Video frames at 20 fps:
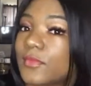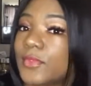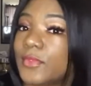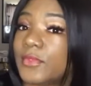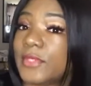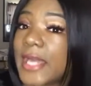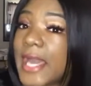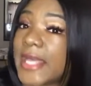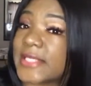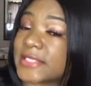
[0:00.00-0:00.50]

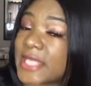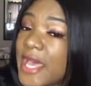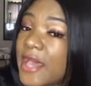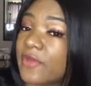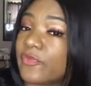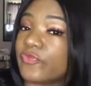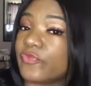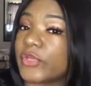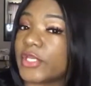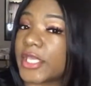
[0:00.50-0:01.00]
you guys, I
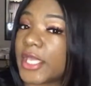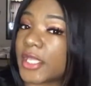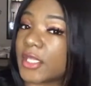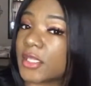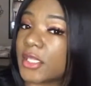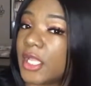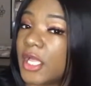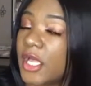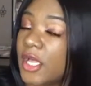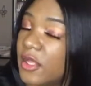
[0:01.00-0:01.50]

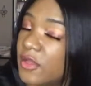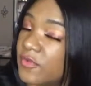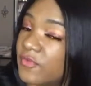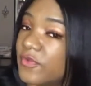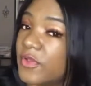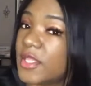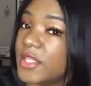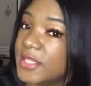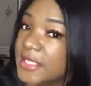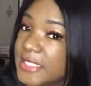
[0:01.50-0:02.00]
freaking love
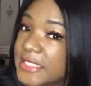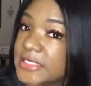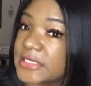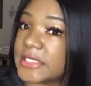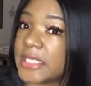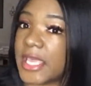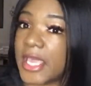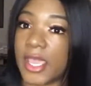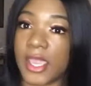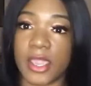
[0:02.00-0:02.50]
this
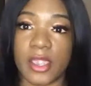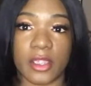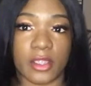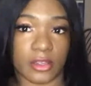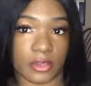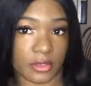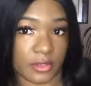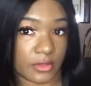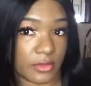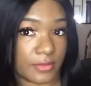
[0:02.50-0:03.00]

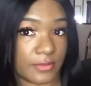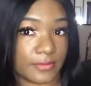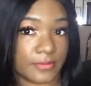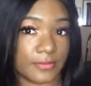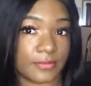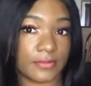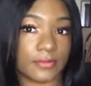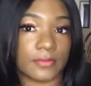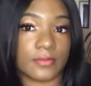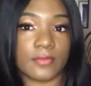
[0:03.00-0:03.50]
hair.
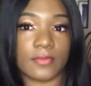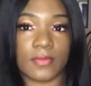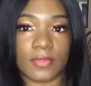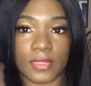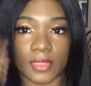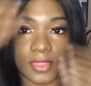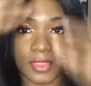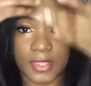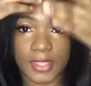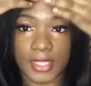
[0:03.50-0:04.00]

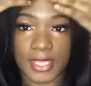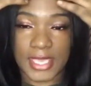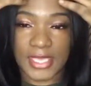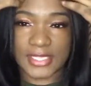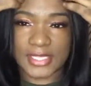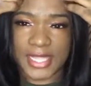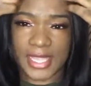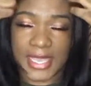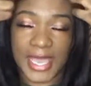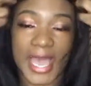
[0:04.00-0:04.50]

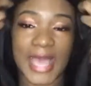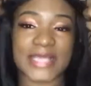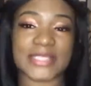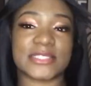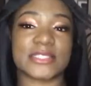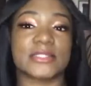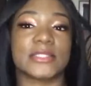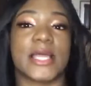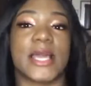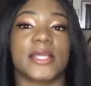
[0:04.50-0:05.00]
And like I
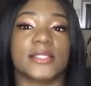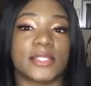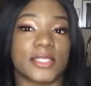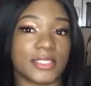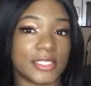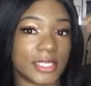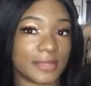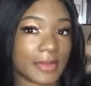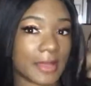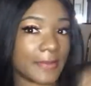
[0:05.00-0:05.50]
slightly
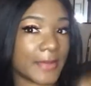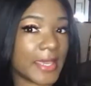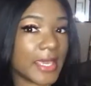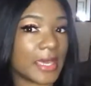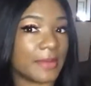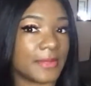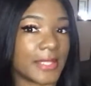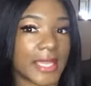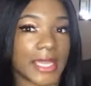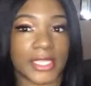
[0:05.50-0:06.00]
did my
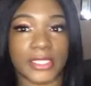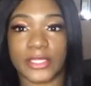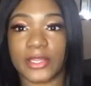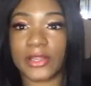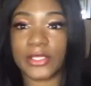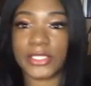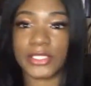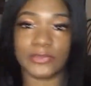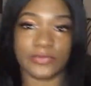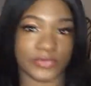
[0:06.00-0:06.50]
makeup. Like I
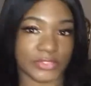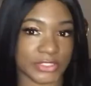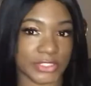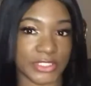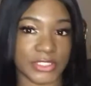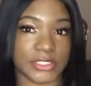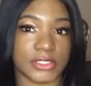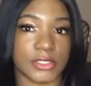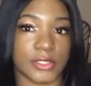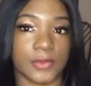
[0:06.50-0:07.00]
literally would
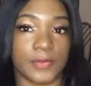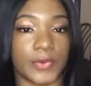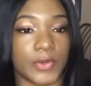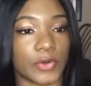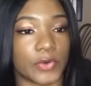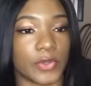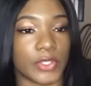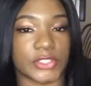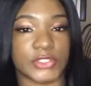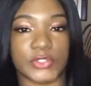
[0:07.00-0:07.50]
just
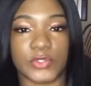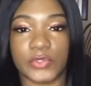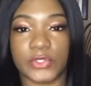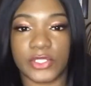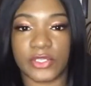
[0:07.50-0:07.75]
put on 2